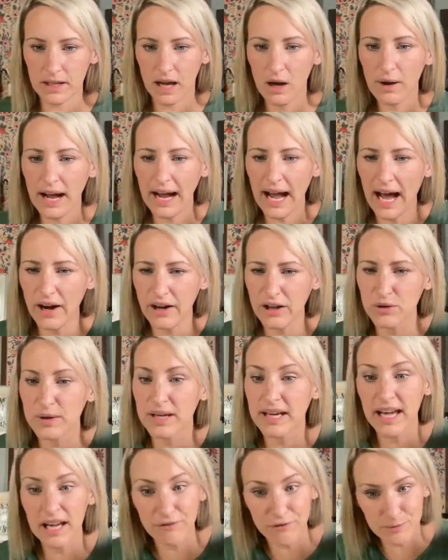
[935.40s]
Okay, how do you
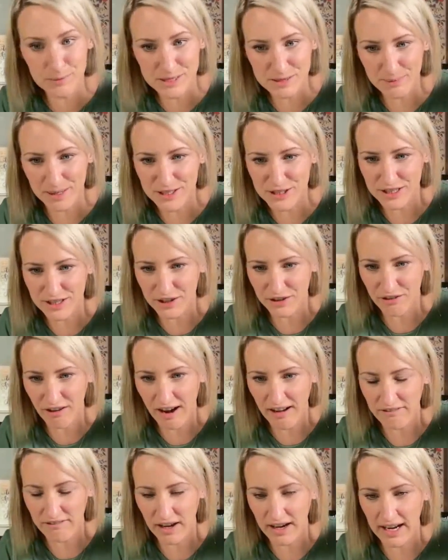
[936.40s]
keep from smudging the
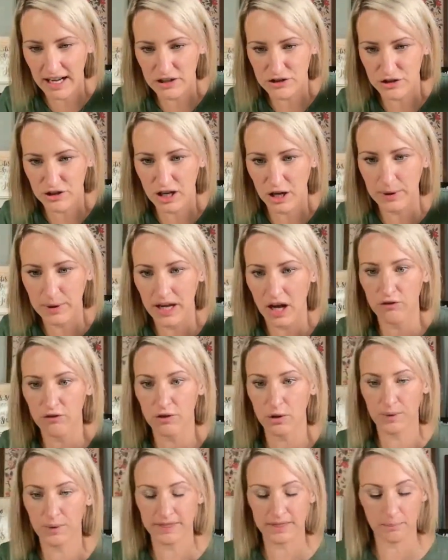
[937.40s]
graphite as you're going over
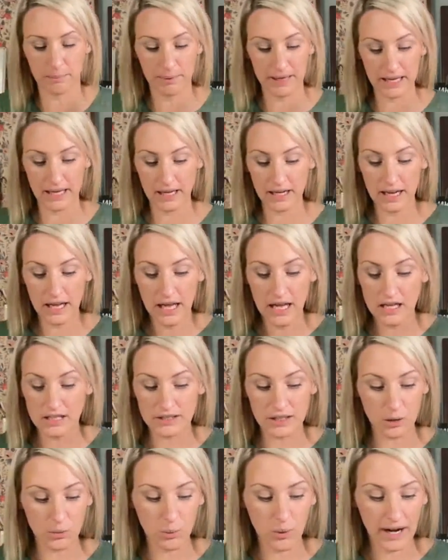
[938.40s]
it with the pen?
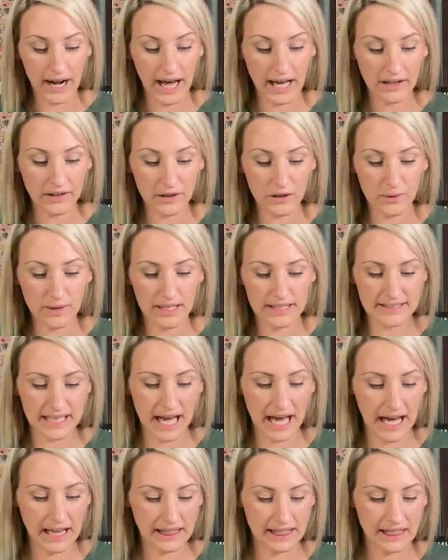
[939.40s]
So what I do is
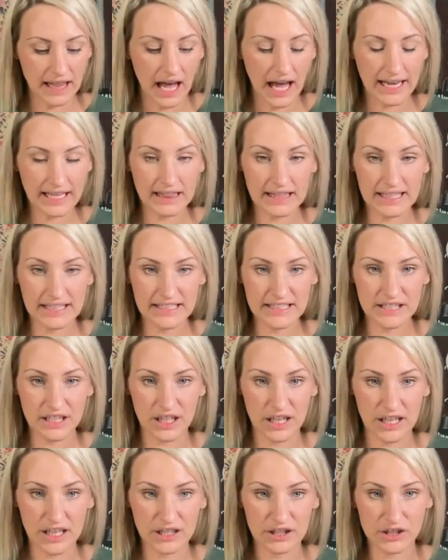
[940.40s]
I lightly
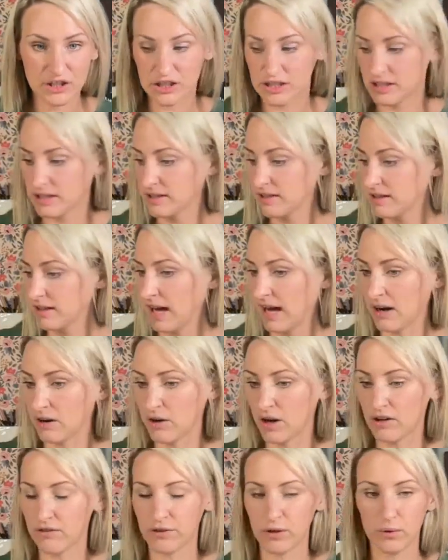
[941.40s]
touched. I don't know
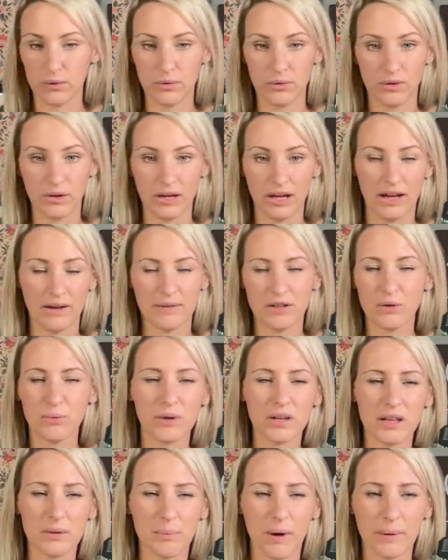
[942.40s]
if you
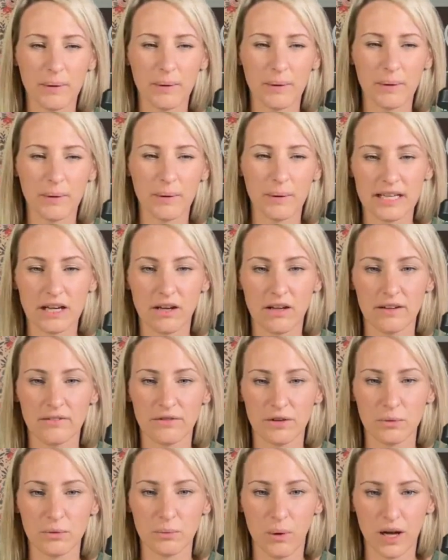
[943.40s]
really probably couldn't tell if
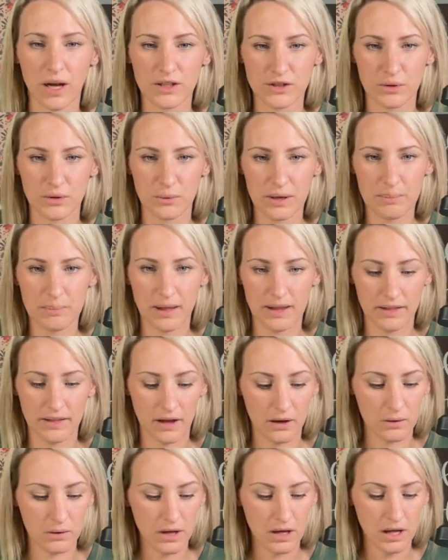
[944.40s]
you watched the replay
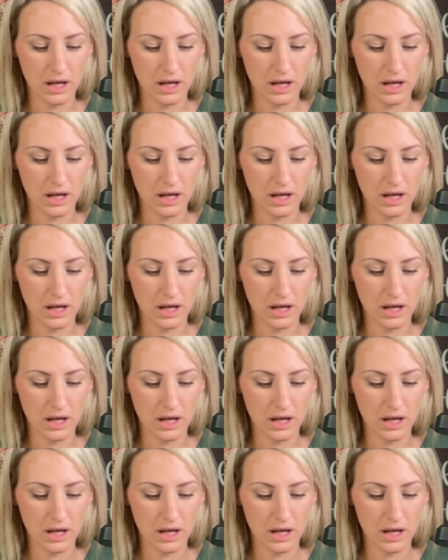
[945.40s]
though.